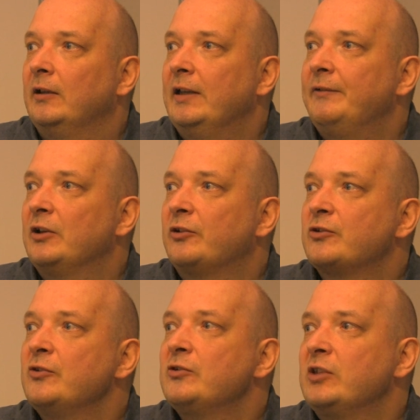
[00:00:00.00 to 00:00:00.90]
if the
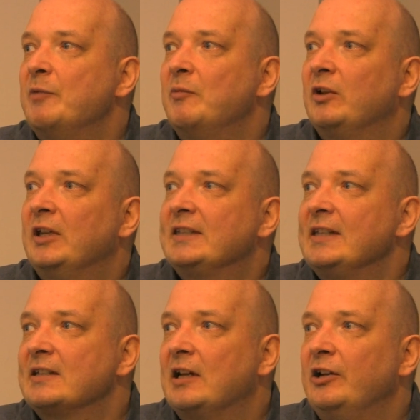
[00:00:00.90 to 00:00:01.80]
system is
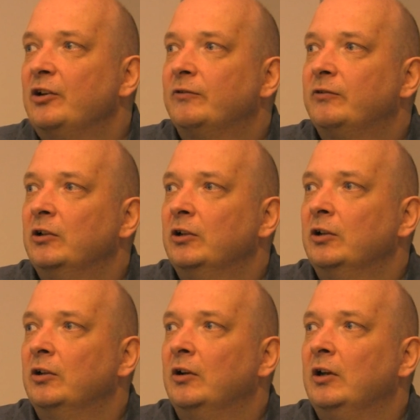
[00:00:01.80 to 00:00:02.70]
this kind of
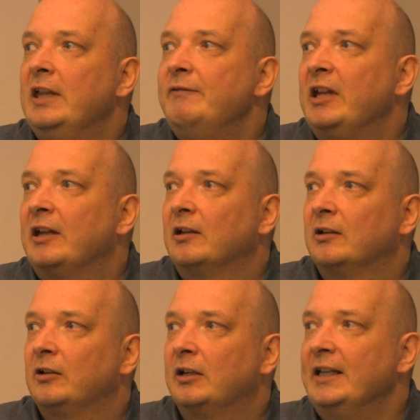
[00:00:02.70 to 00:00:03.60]
living
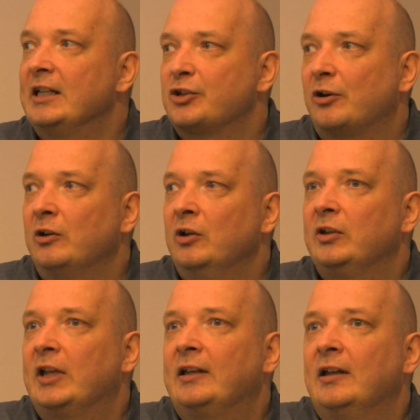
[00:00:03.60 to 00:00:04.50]
creature
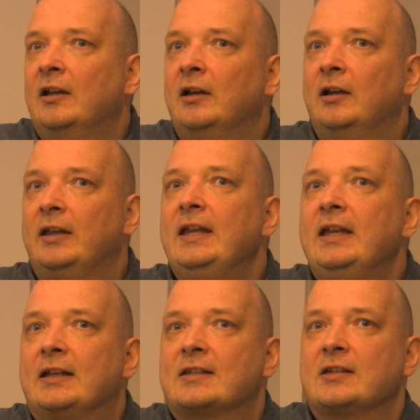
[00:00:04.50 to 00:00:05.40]
that
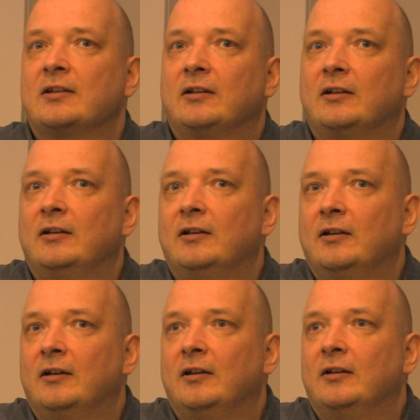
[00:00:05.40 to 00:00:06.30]
eats
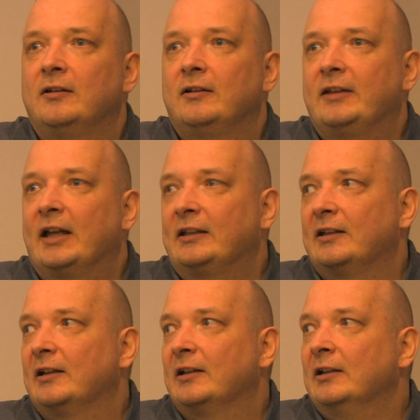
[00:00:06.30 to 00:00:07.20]

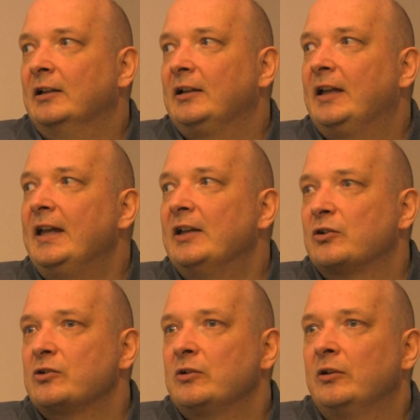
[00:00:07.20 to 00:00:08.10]
that
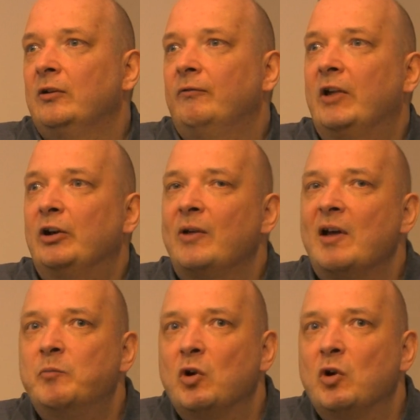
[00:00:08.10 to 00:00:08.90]
chaos, where you have